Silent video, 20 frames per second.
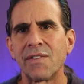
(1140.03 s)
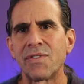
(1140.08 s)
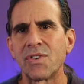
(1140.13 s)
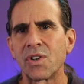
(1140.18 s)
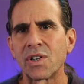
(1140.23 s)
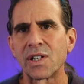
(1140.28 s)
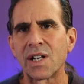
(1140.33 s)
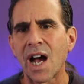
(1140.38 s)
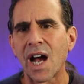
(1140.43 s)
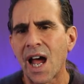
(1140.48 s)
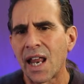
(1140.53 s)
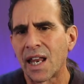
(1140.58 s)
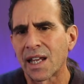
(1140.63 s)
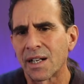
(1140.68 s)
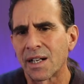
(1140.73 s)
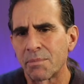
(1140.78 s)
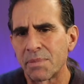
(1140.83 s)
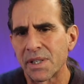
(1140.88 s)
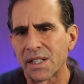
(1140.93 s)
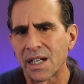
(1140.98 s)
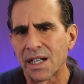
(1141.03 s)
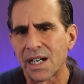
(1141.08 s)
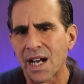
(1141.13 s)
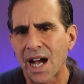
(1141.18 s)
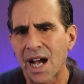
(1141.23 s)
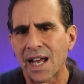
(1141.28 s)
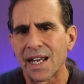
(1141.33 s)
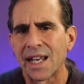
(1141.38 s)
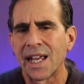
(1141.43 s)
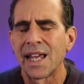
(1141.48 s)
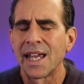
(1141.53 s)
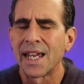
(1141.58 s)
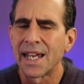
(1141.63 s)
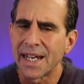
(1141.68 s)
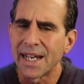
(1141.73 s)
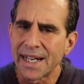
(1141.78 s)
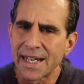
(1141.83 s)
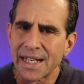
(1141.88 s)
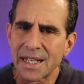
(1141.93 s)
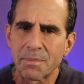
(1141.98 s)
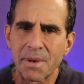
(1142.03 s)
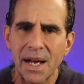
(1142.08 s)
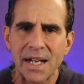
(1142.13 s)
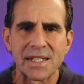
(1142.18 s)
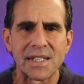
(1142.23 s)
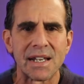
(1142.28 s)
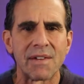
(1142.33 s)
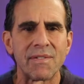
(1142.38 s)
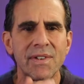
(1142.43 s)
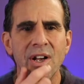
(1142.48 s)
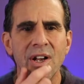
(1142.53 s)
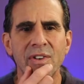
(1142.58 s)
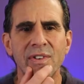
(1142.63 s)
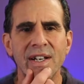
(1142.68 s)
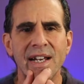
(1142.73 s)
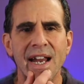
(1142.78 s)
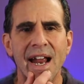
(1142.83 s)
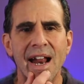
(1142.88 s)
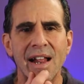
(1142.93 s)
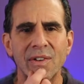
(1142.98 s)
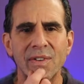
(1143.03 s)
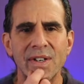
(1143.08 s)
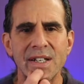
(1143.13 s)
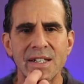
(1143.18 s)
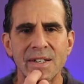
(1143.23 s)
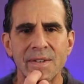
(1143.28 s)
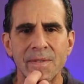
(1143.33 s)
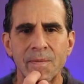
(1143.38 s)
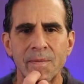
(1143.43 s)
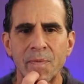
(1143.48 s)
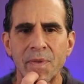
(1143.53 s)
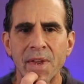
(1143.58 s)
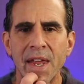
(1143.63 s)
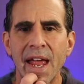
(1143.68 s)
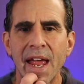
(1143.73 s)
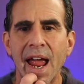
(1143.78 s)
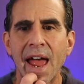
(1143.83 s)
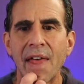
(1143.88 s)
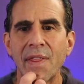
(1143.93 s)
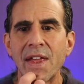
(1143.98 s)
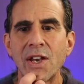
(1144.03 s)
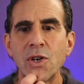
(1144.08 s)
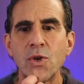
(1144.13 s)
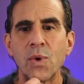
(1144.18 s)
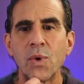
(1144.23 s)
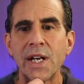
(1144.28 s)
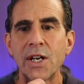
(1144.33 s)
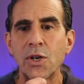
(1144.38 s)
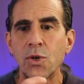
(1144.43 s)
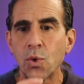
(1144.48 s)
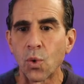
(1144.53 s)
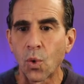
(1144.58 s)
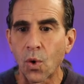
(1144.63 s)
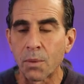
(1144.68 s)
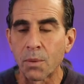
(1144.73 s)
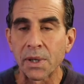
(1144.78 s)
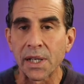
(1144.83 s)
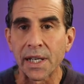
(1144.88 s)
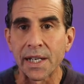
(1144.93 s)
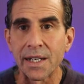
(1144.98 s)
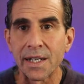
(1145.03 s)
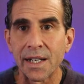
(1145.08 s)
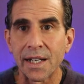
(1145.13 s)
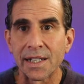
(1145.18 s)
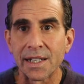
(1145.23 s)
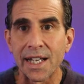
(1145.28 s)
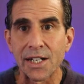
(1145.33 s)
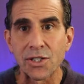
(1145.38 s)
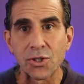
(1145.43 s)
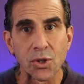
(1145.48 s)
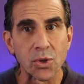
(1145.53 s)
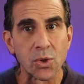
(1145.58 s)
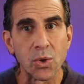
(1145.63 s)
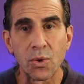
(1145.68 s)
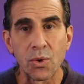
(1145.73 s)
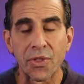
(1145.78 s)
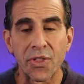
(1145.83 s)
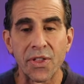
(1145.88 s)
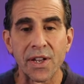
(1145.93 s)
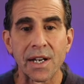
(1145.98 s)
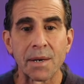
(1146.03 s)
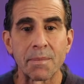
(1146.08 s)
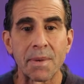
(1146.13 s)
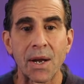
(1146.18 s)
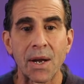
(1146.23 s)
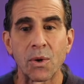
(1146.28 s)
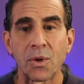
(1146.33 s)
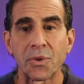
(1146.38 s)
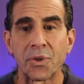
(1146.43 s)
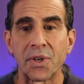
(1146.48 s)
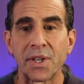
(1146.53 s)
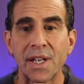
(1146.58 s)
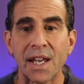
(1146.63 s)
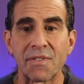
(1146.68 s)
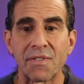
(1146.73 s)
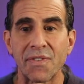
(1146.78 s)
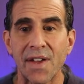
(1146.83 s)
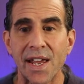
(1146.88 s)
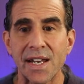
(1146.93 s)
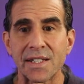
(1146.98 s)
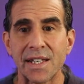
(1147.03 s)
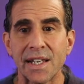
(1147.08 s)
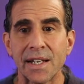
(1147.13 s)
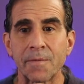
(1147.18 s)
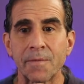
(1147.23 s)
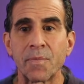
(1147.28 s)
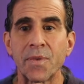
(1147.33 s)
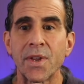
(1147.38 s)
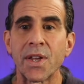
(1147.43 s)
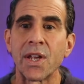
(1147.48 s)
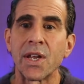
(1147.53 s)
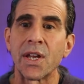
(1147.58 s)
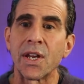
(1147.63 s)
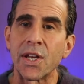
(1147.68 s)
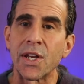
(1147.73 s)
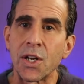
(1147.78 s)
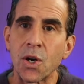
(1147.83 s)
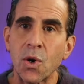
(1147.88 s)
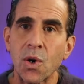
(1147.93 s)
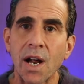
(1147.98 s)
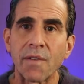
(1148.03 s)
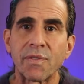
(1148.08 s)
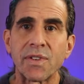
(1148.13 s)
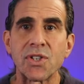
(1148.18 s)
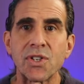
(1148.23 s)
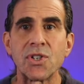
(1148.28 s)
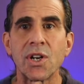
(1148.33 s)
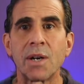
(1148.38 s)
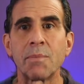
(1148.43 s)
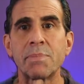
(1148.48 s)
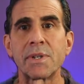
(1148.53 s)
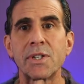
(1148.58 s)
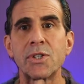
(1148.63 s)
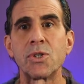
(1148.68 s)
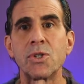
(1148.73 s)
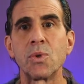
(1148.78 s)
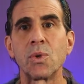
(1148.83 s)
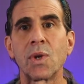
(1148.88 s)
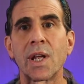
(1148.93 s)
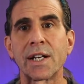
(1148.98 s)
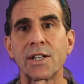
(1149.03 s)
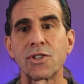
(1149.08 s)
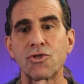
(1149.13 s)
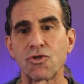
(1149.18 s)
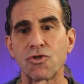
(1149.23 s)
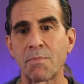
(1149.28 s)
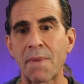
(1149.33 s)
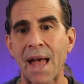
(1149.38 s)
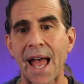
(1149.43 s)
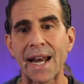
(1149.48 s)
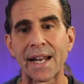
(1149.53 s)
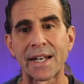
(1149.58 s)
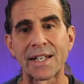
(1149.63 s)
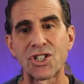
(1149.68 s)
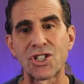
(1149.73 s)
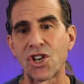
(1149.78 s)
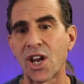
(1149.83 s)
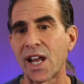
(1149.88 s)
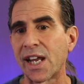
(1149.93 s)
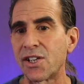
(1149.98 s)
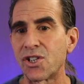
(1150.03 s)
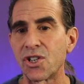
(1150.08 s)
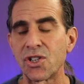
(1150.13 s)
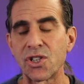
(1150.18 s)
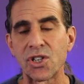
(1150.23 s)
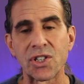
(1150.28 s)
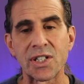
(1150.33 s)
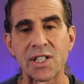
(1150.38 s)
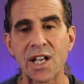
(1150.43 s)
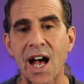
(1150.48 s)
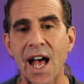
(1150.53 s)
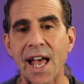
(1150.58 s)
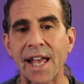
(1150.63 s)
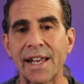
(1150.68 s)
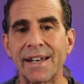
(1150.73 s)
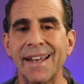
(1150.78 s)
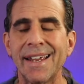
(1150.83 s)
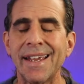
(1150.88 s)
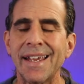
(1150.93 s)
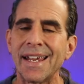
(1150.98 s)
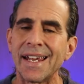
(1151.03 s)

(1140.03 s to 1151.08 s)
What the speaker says: If you're a guy, like a bigger guy, eat about 700 calories. And then you eat normally. That's the cool thing about alternate day fasting. You don't have to jump into like a dramatic change in your diet.